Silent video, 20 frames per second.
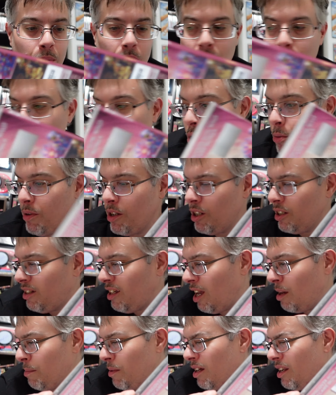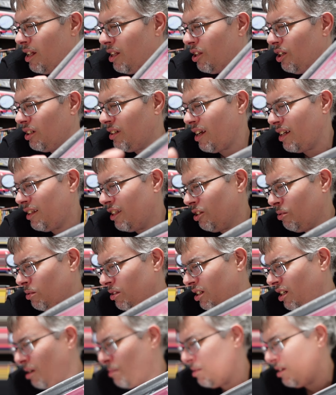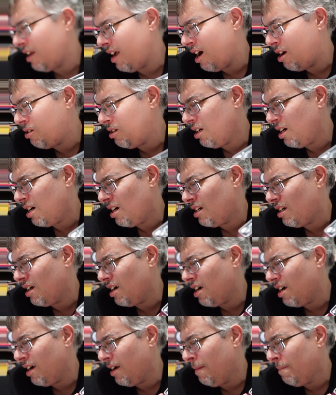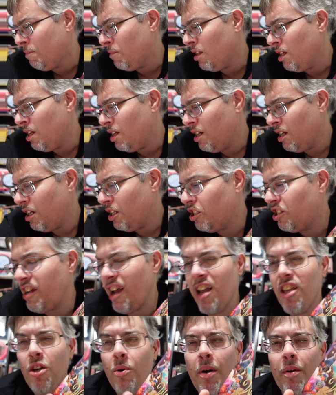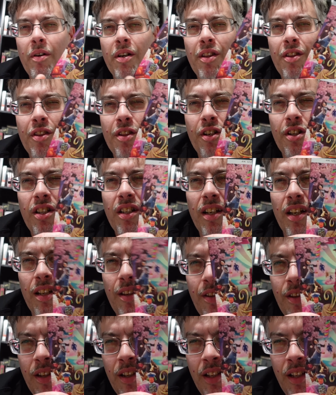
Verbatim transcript: Brothers Home Entertainment, and it looks like this one's coming out on uh, January thirtieth.